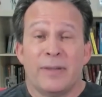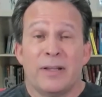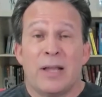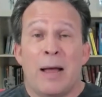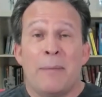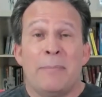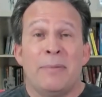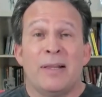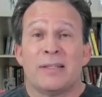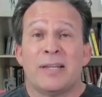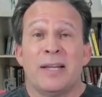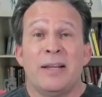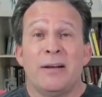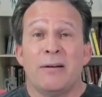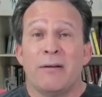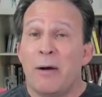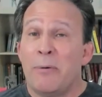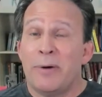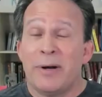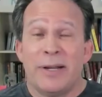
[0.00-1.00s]
I'm
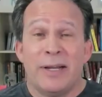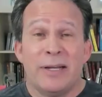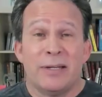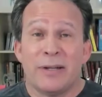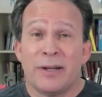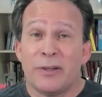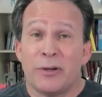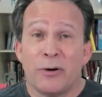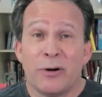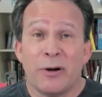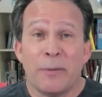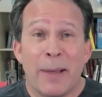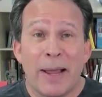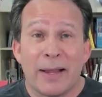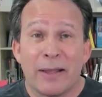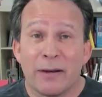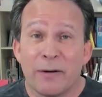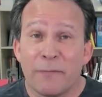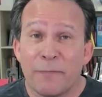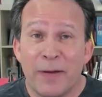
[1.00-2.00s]
Latino. I would have easily thrown it
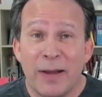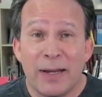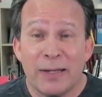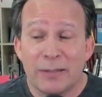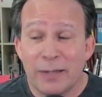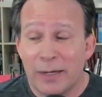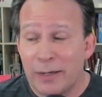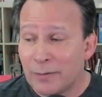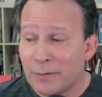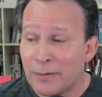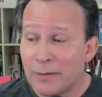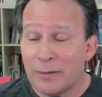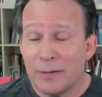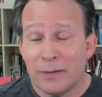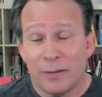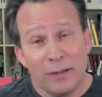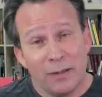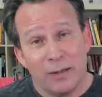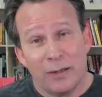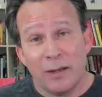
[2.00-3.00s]
back in their face. Hey,
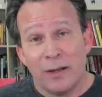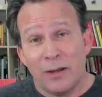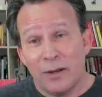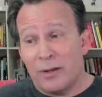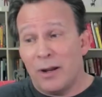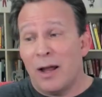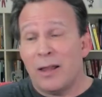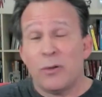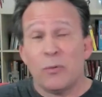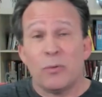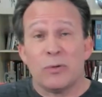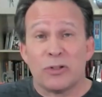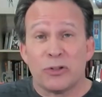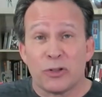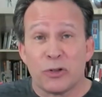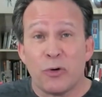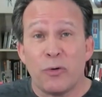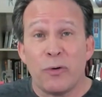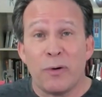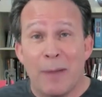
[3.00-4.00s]
y'all the ones who are
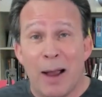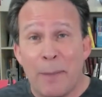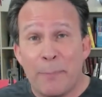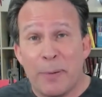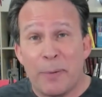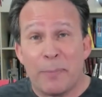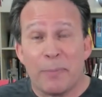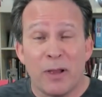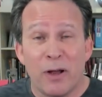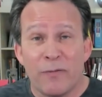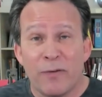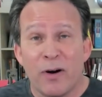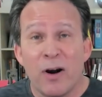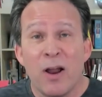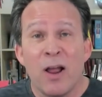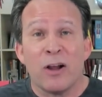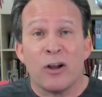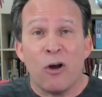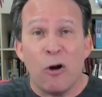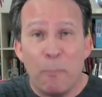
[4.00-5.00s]
screwing my people over.
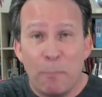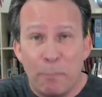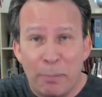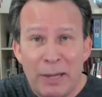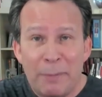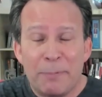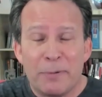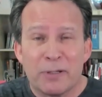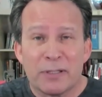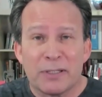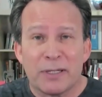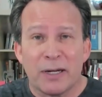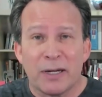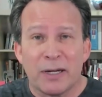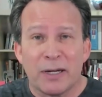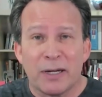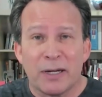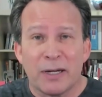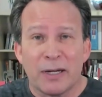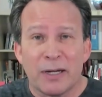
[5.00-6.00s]
Go bleep
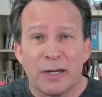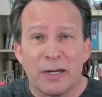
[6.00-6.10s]
yourselves.